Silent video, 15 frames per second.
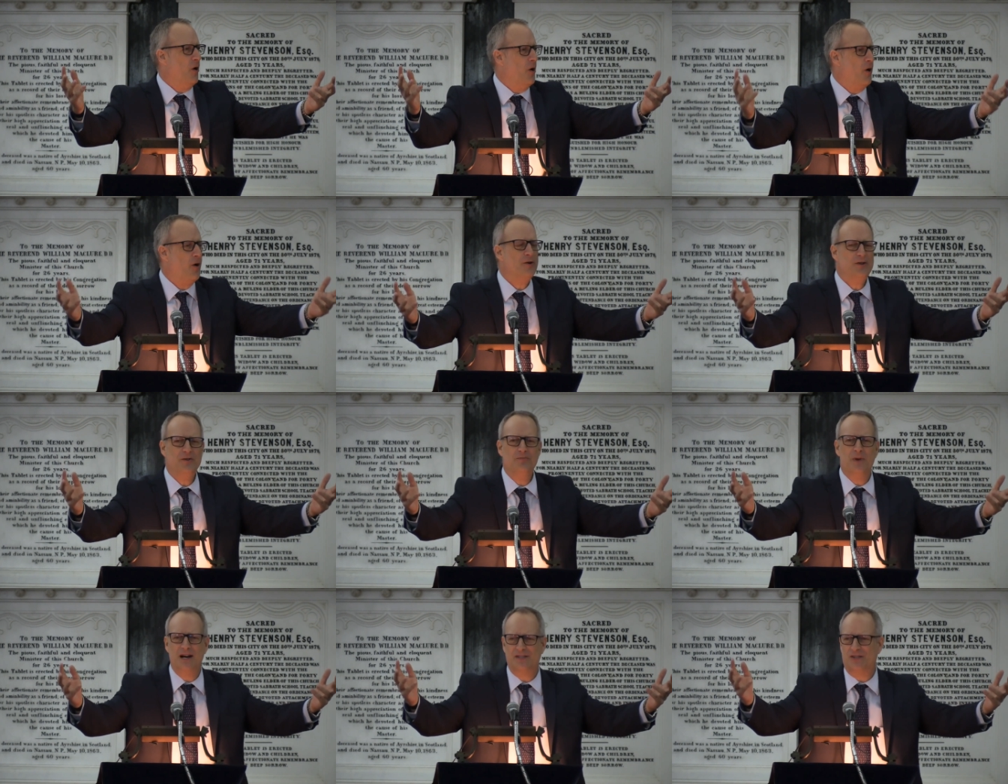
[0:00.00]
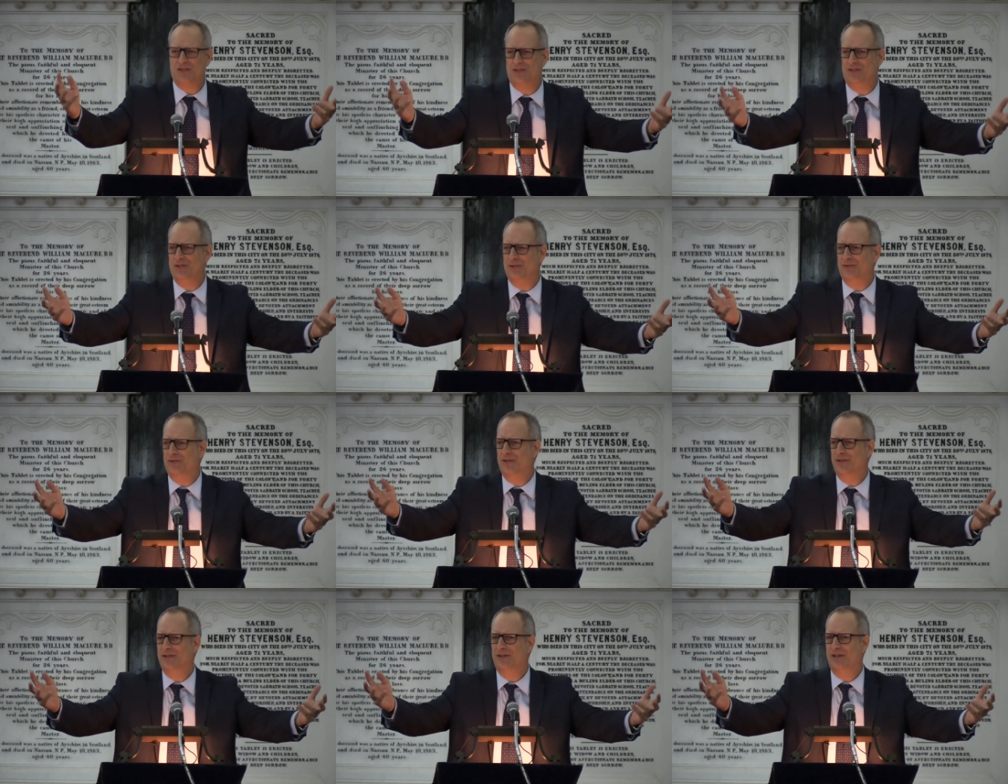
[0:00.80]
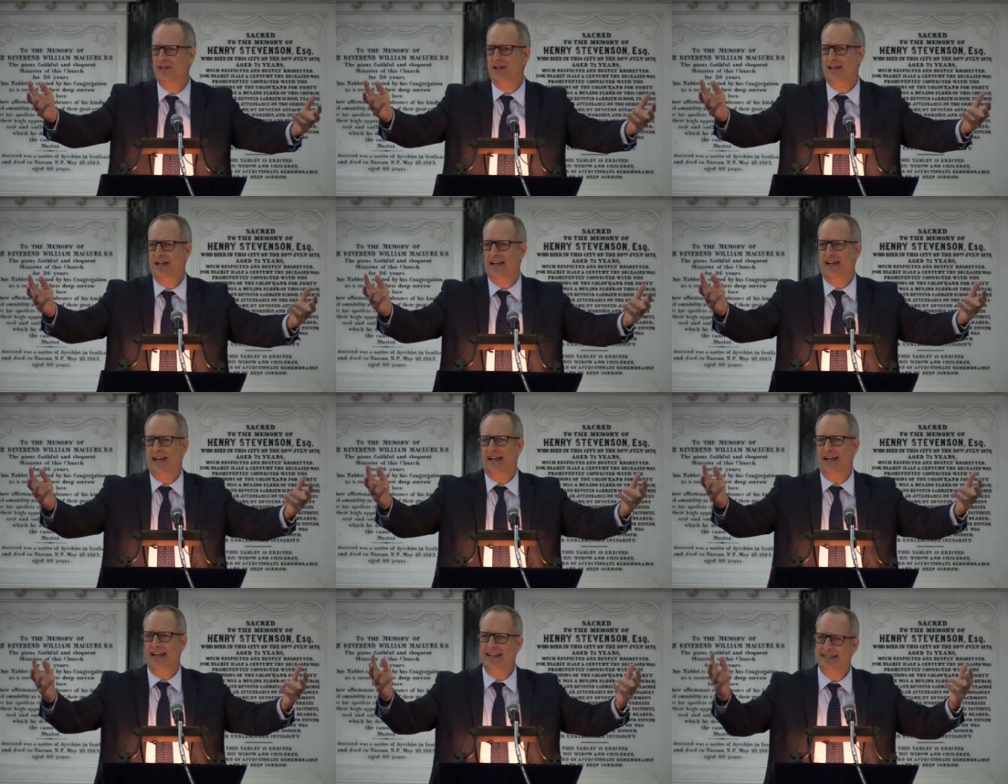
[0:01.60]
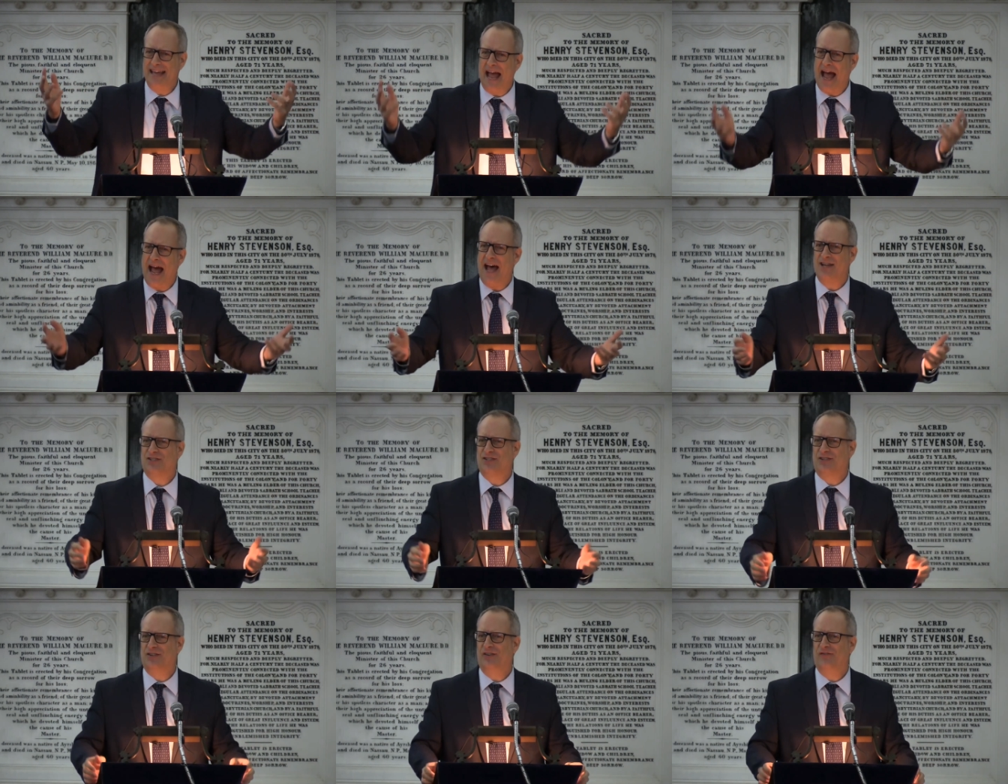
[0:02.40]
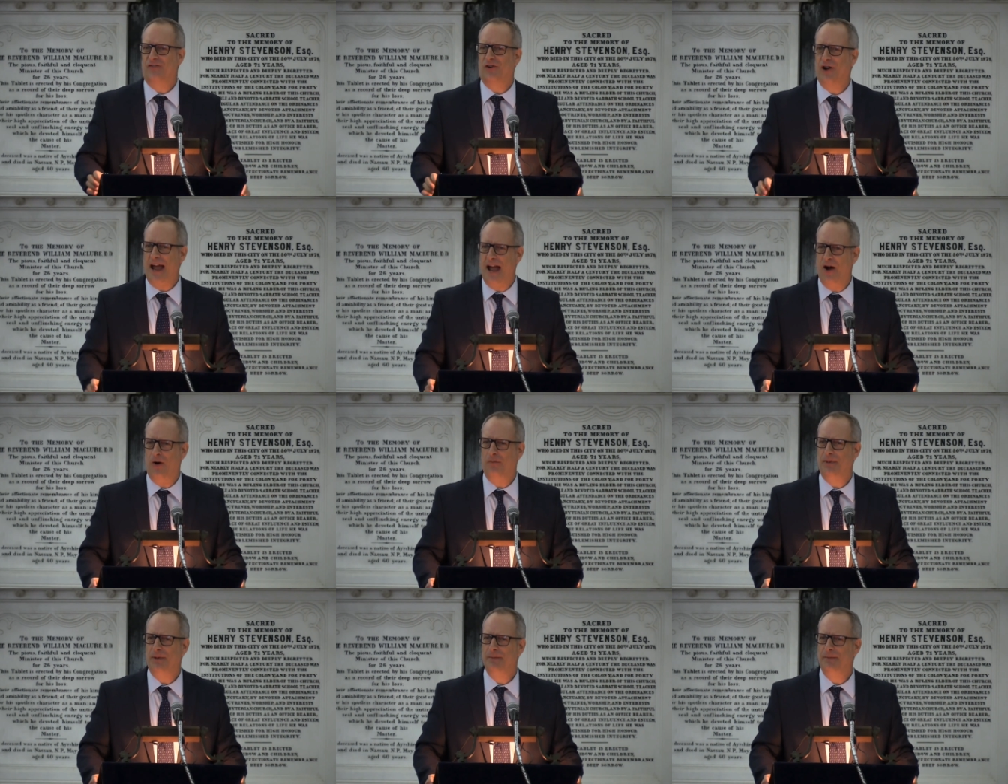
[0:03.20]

All you must do is ask for help.